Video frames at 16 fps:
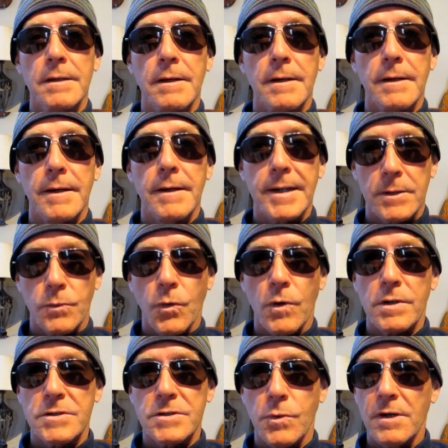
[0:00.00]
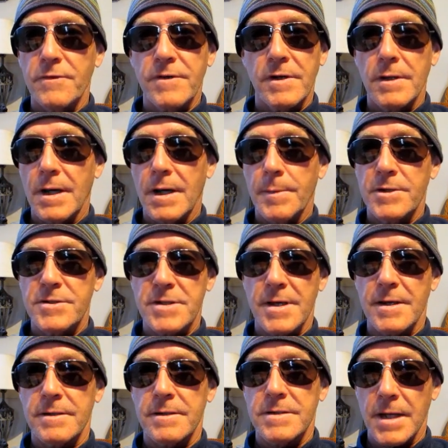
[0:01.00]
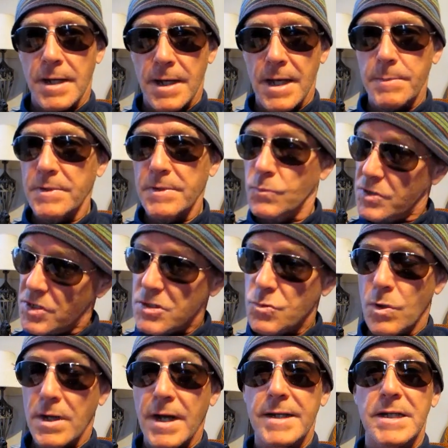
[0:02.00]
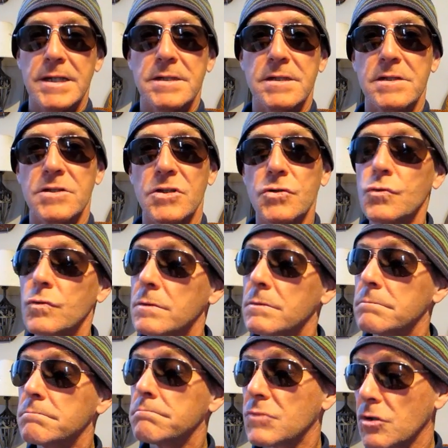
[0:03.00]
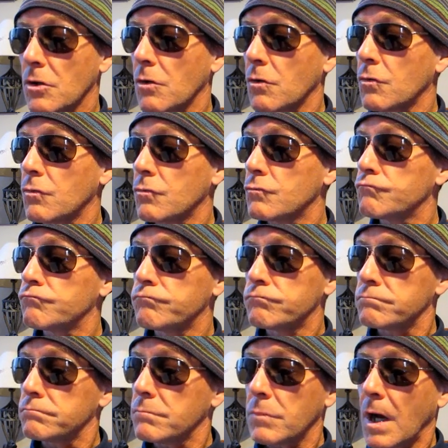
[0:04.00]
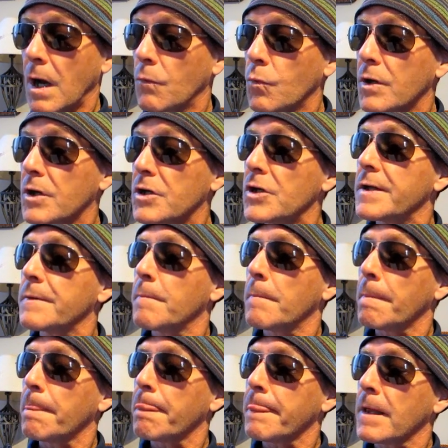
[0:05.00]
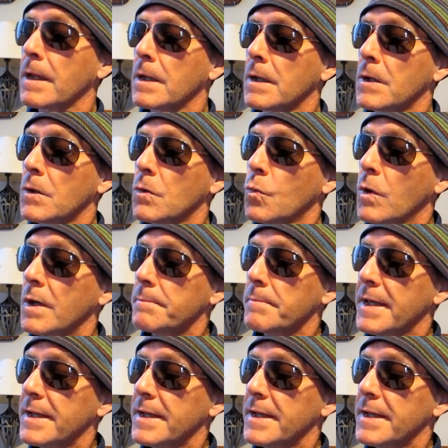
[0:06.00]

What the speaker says: I can walk 12 kilometers at a time, which is what I need to do, so we're good. What